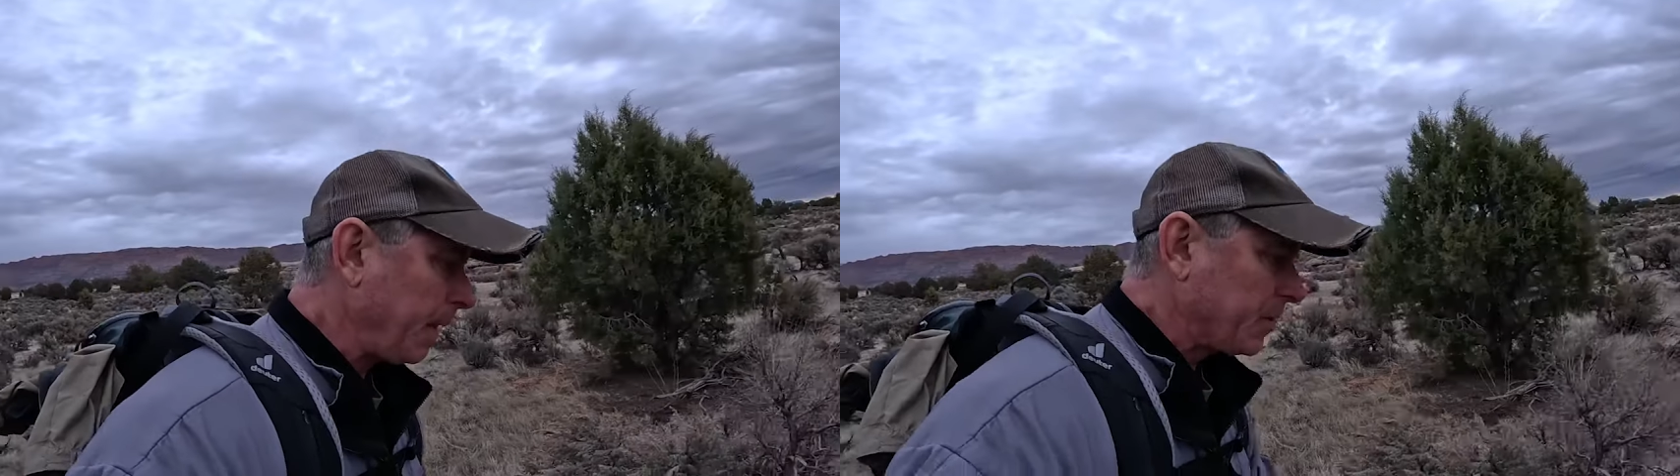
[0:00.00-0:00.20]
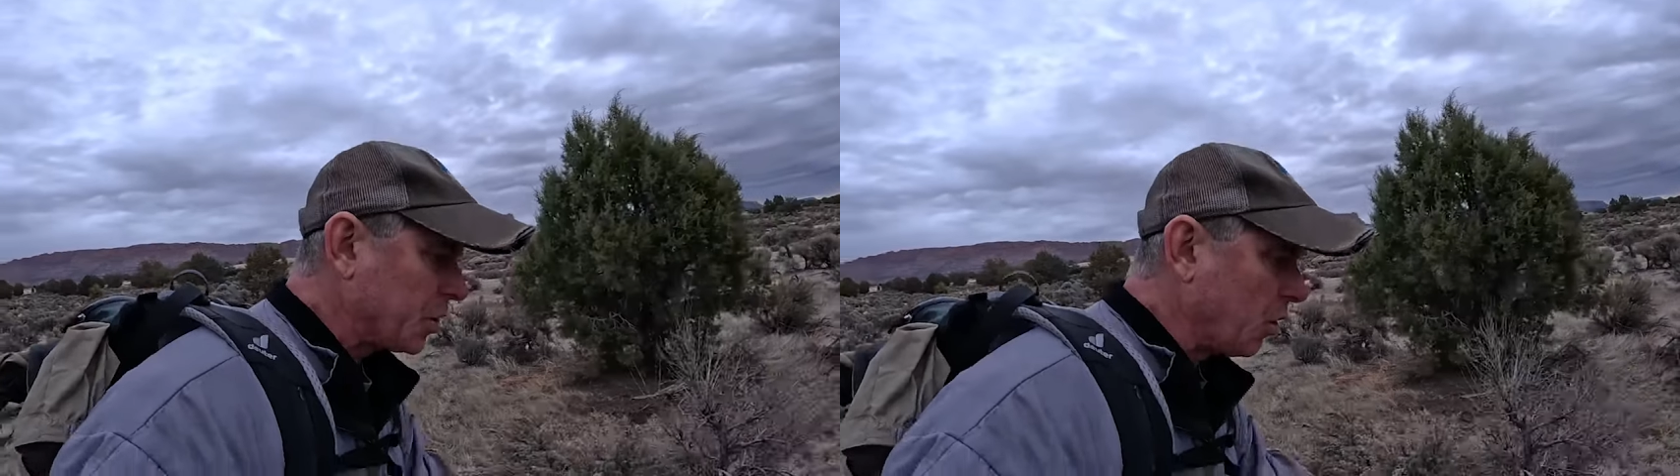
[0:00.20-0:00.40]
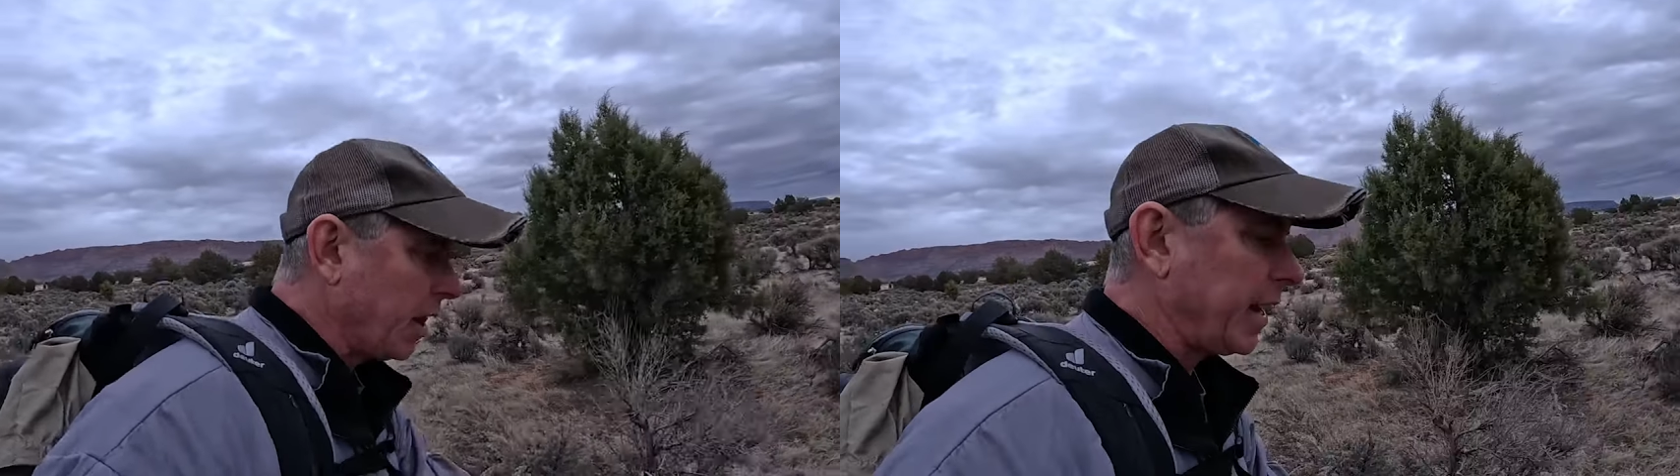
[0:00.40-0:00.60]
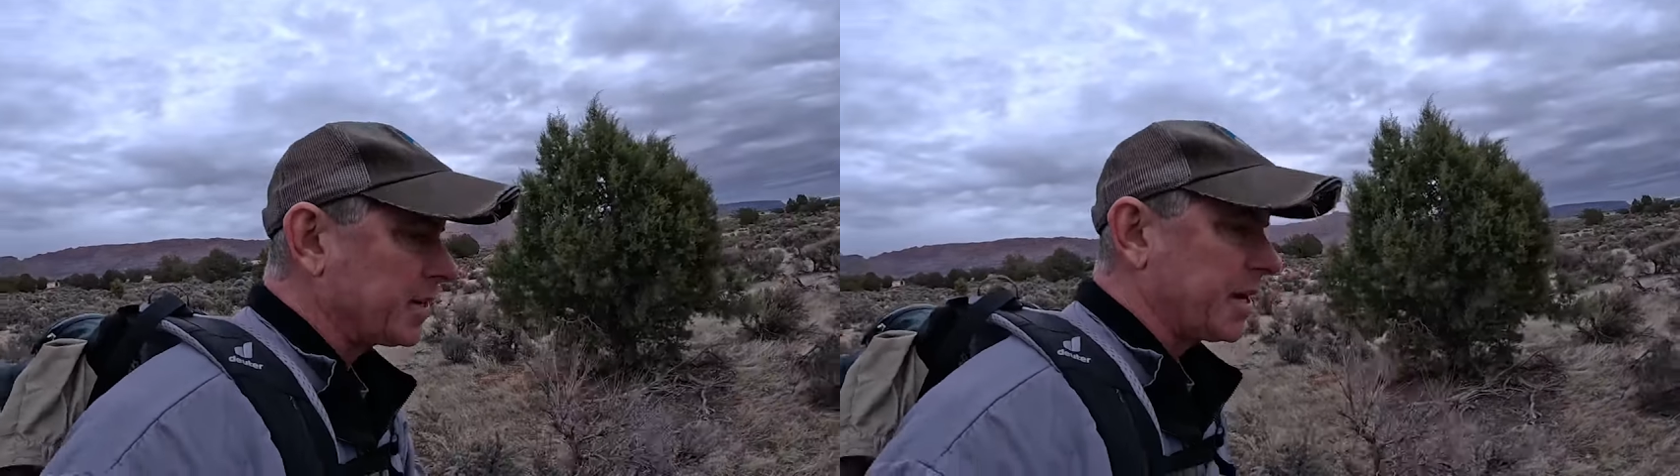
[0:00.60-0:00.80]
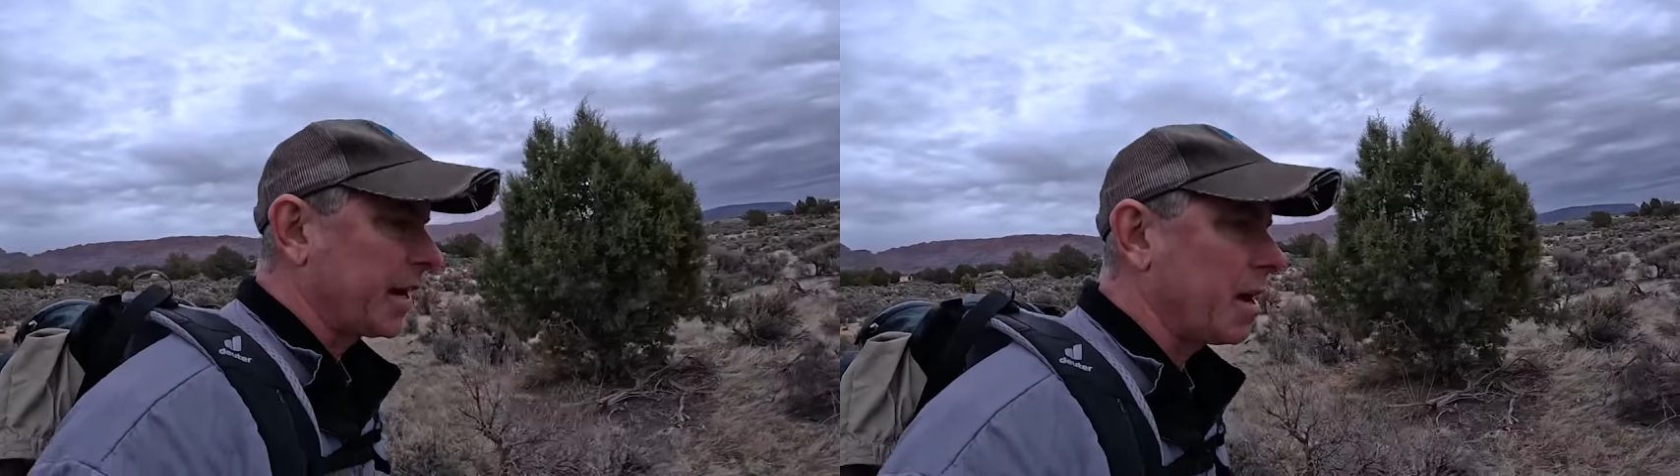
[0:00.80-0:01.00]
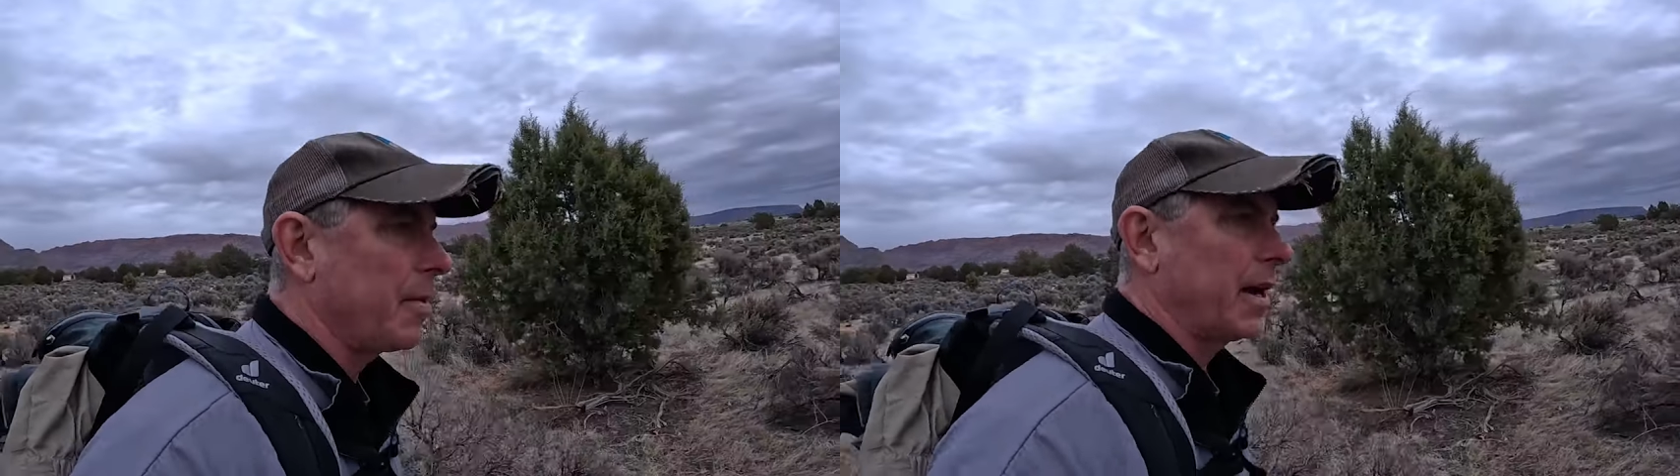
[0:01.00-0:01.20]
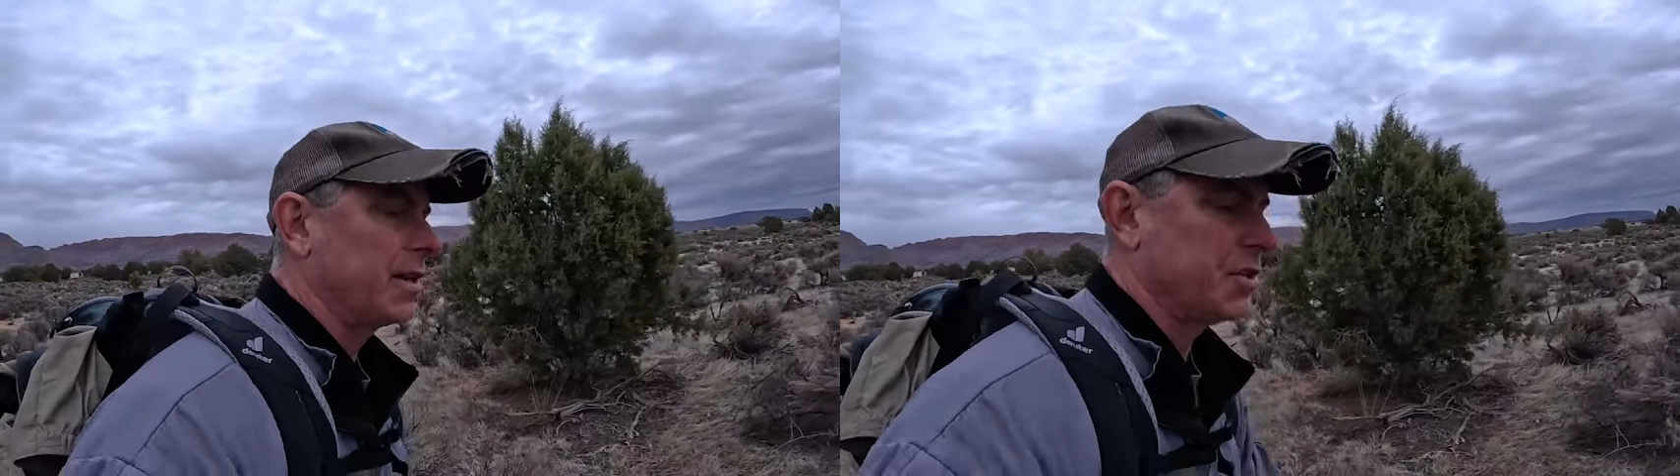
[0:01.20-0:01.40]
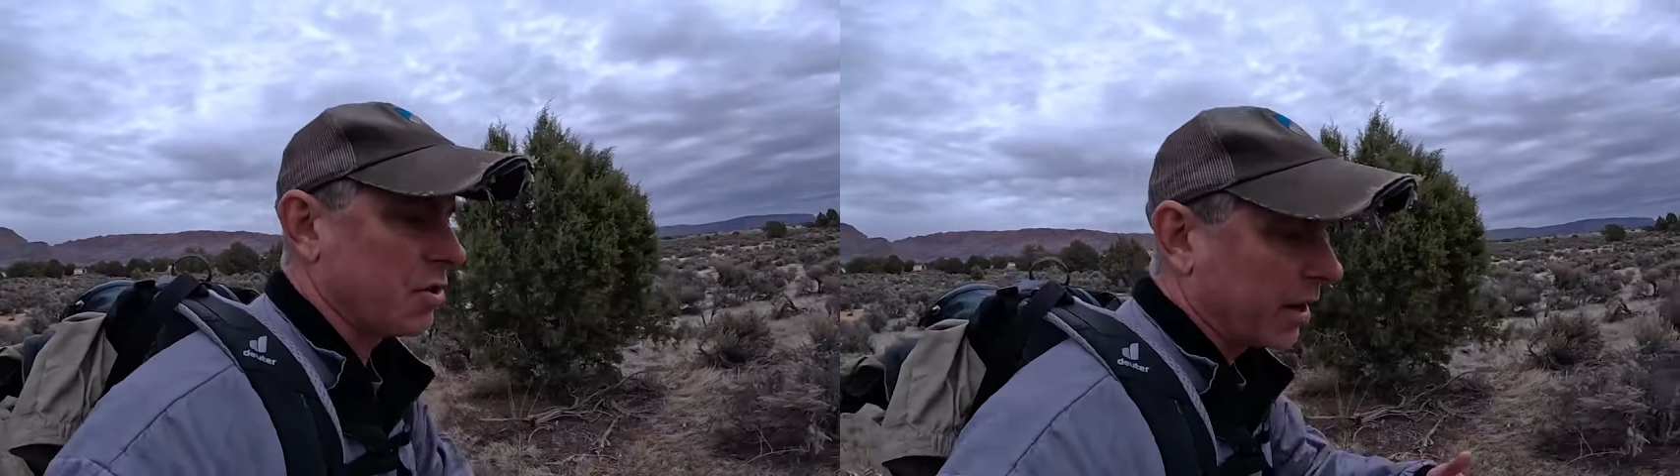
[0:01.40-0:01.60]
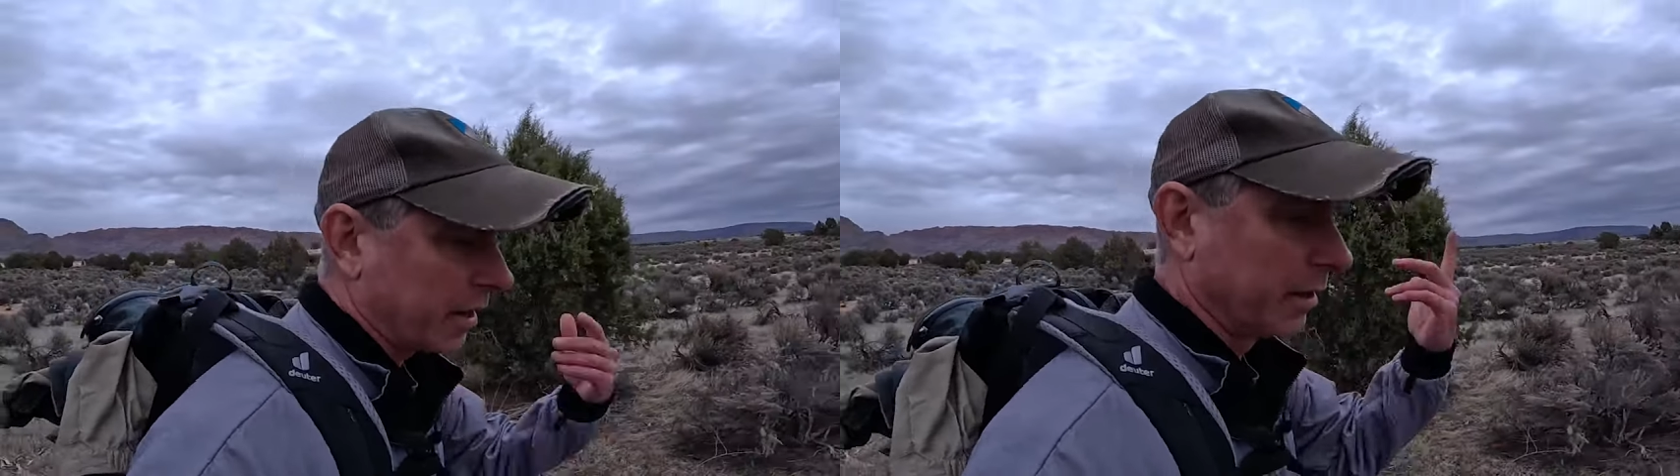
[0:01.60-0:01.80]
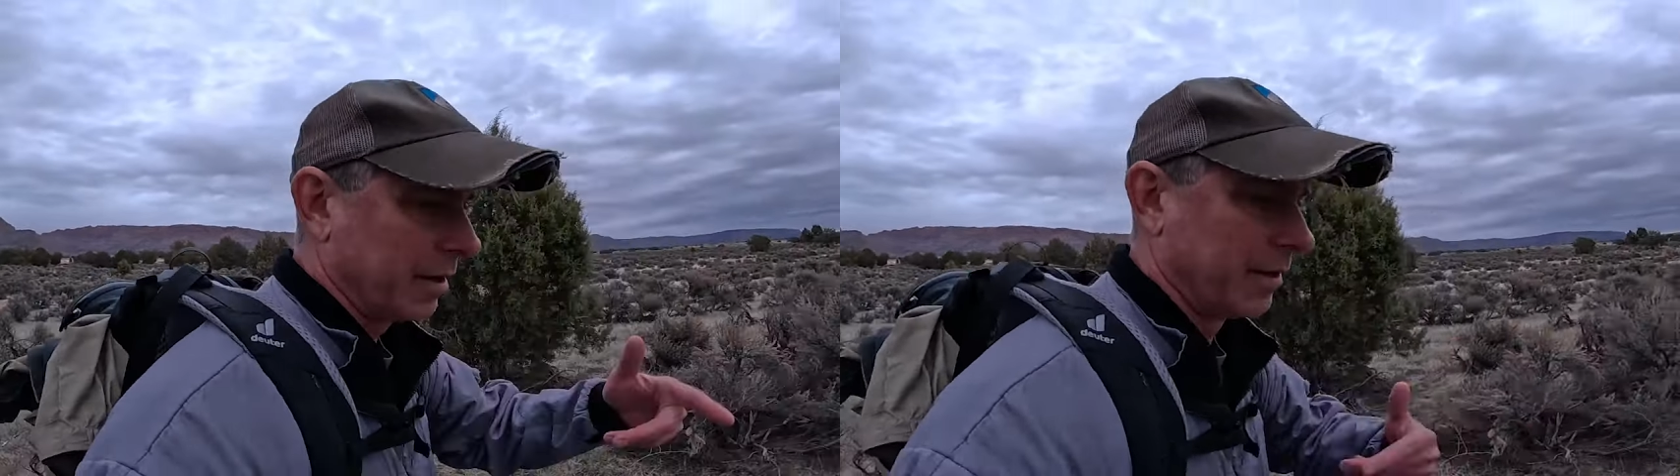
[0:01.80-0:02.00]
so like I said, I got back in the truck
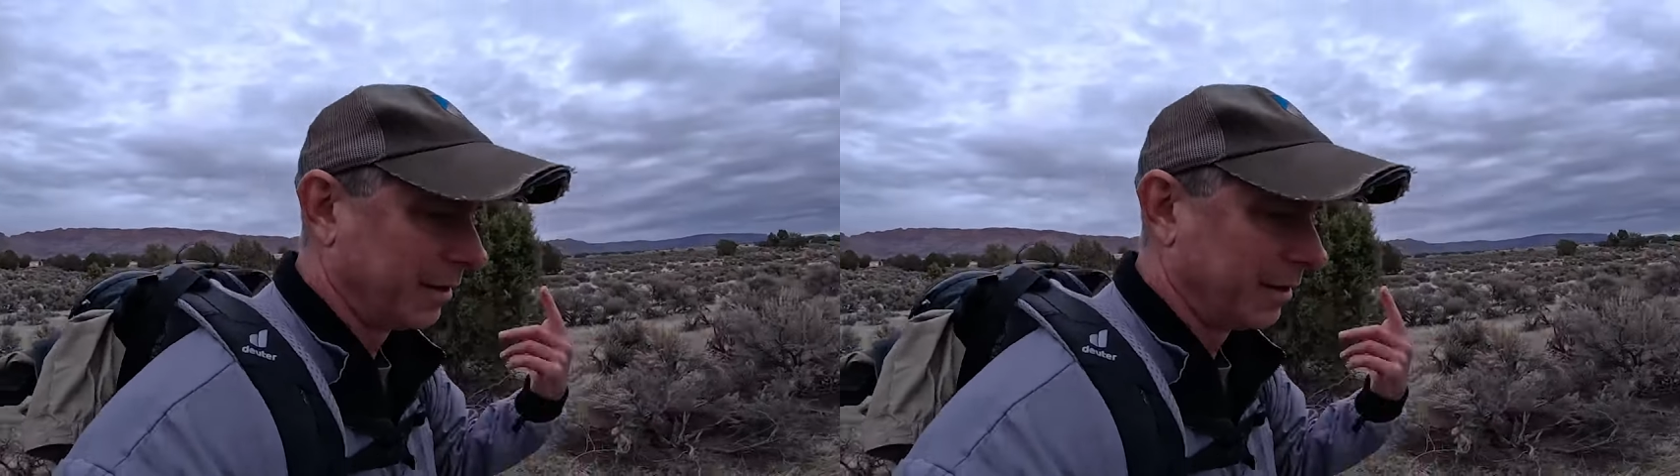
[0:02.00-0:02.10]
and